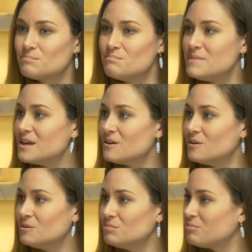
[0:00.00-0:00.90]

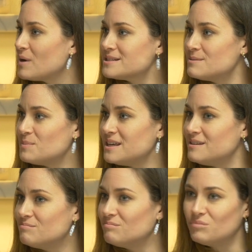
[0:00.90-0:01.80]
meal
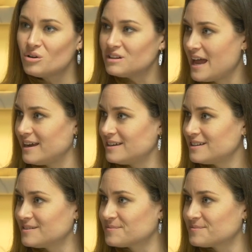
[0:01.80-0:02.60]
recipe look like?